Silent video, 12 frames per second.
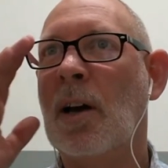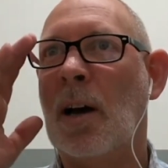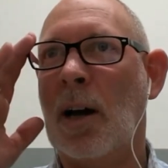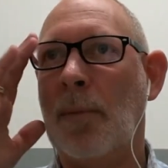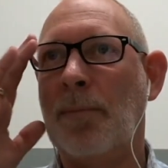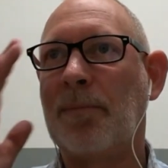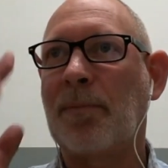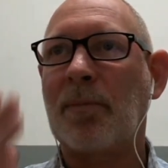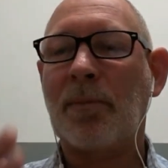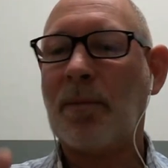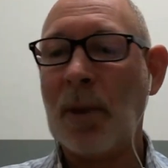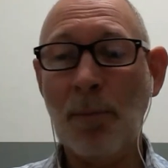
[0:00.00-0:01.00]

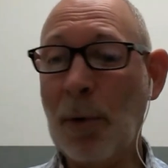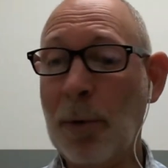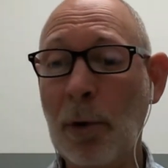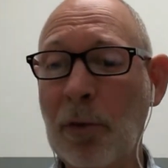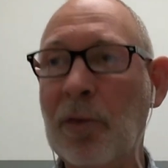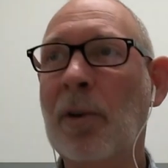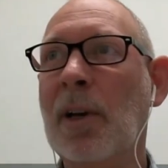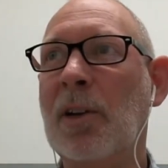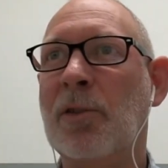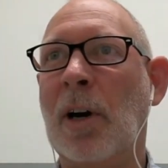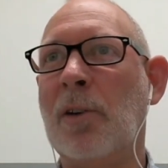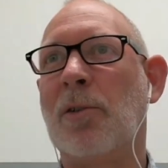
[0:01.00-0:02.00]
But we also need
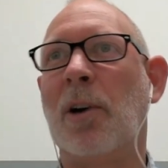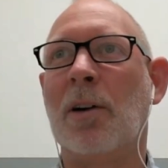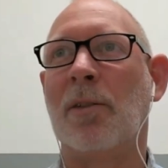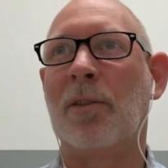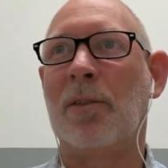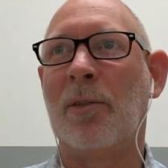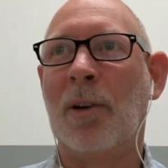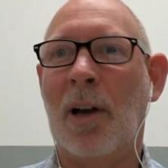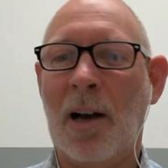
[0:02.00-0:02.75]
truck drivers,